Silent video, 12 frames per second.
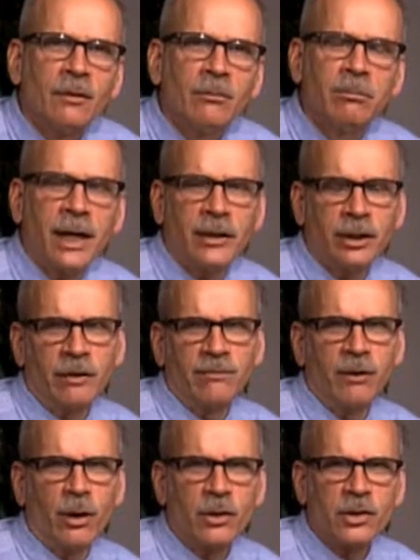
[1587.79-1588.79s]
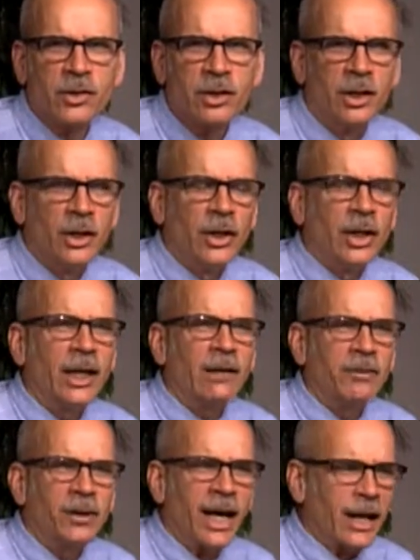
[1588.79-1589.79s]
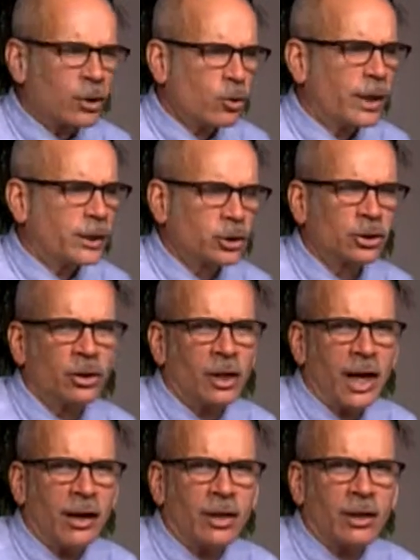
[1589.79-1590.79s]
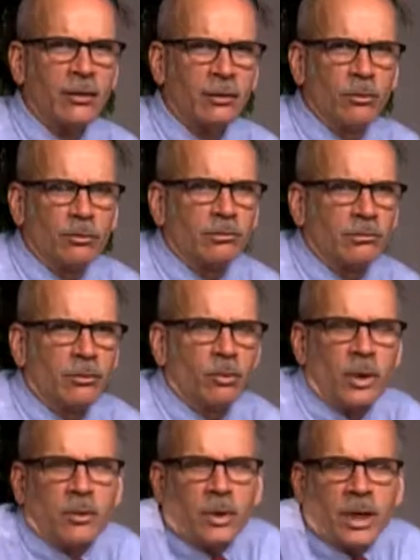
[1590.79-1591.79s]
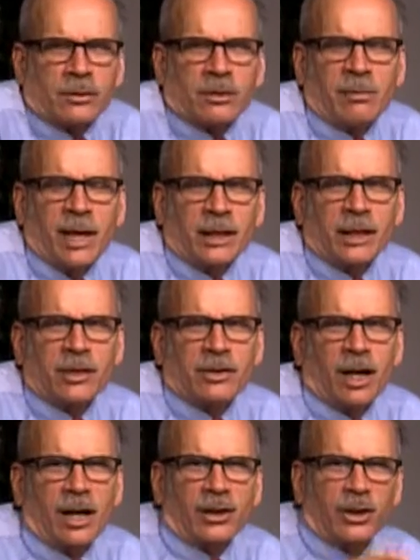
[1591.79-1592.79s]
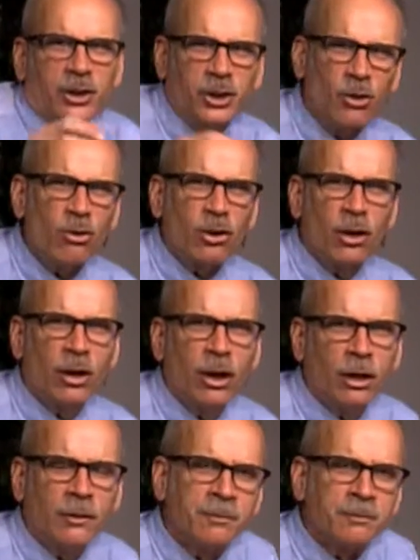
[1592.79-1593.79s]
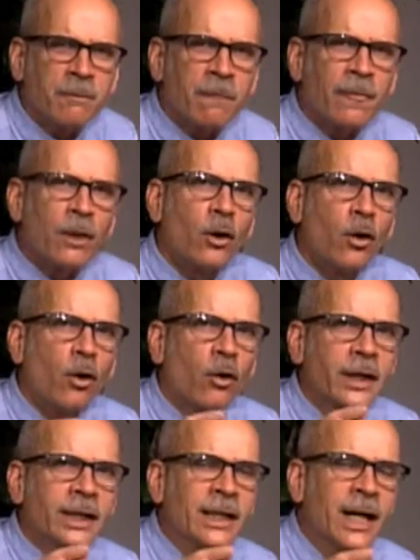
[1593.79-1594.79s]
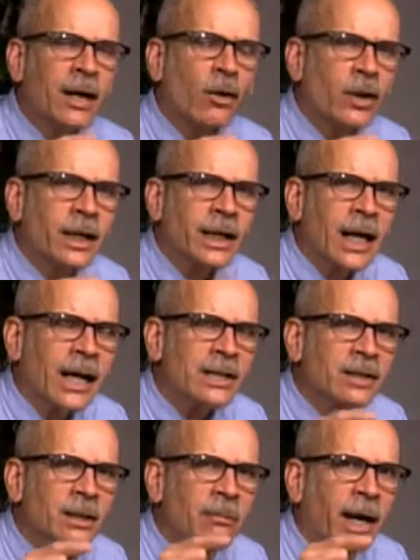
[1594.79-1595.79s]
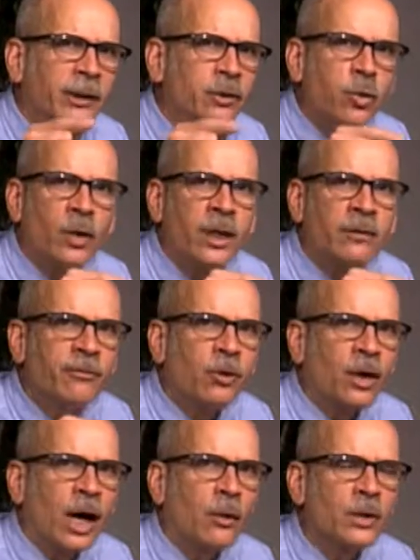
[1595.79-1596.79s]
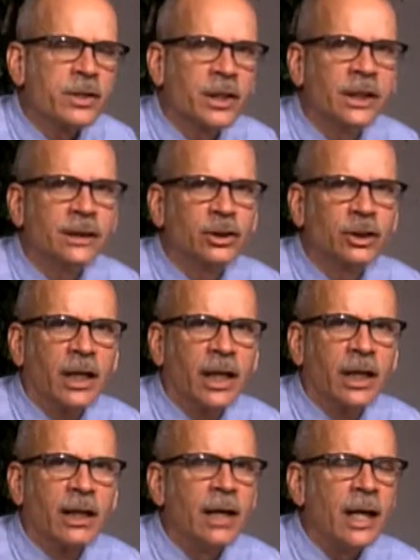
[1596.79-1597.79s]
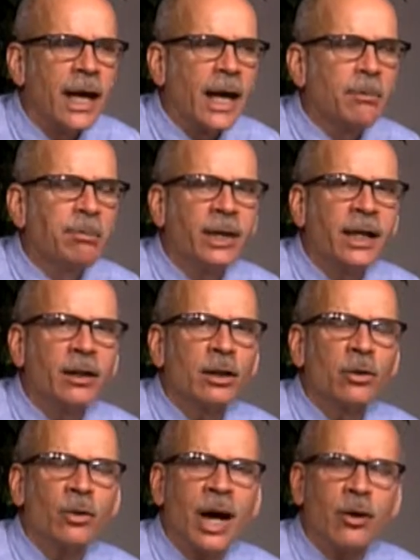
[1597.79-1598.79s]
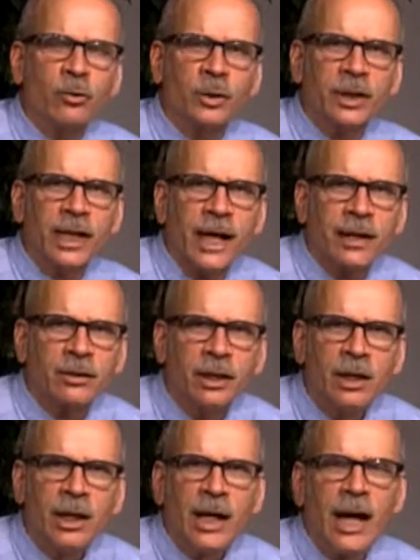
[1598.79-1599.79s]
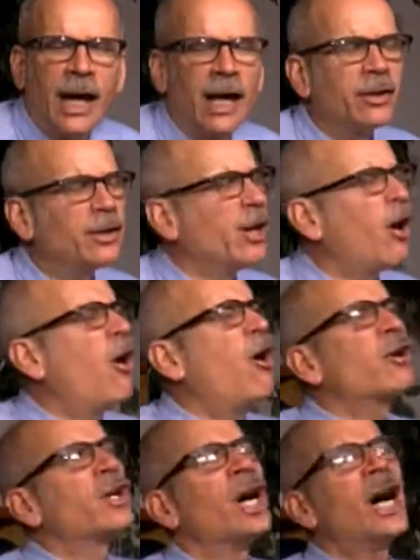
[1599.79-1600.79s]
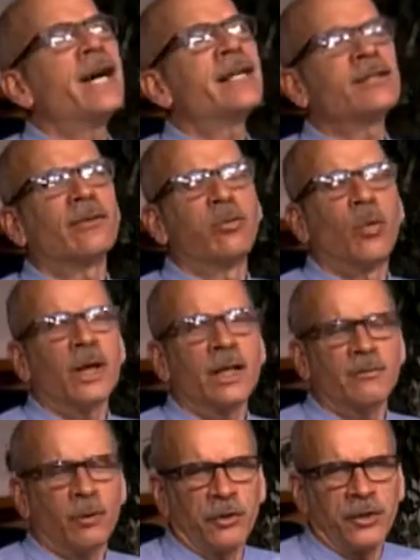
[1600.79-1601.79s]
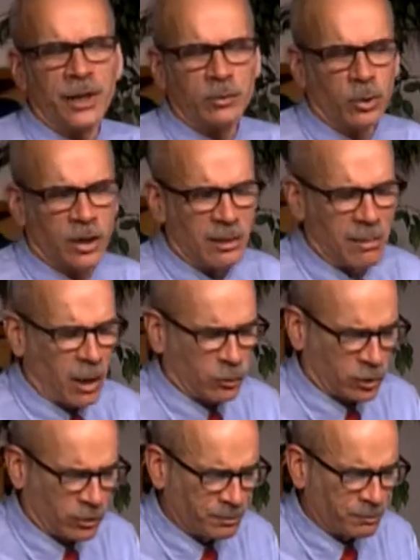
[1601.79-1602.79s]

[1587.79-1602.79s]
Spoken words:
My dear folks, if you're not quite sure how to, what some ideas are, Google organizing my 24 hours each day and play a little around with that, and all kinds of wonderful things will come out.